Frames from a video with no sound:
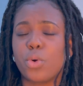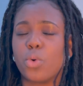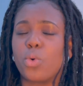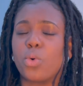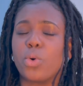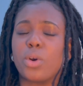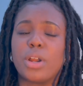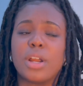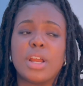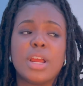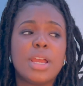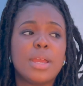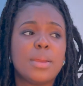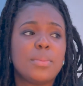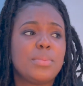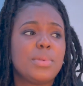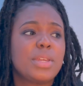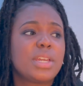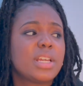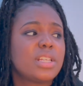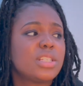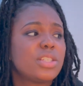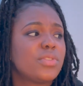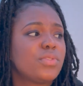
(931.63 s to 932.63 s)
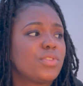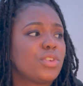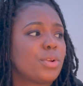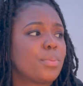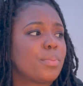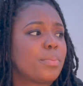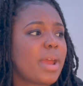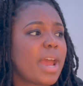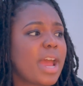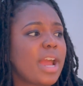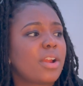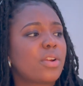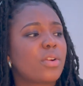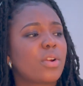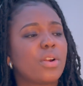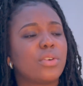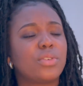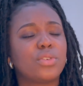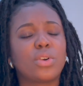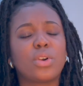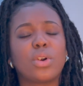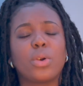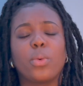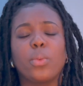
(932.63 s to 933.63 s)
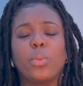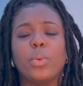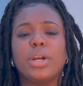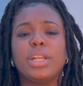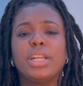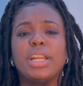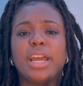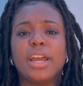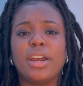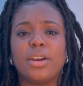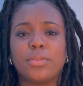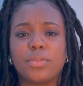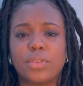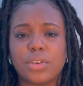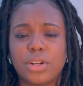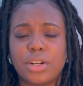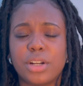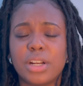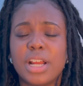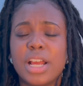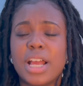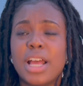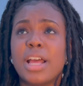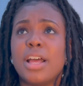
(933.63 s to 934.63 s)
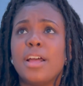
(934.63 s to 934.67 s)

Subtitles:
or because of your background or whatever.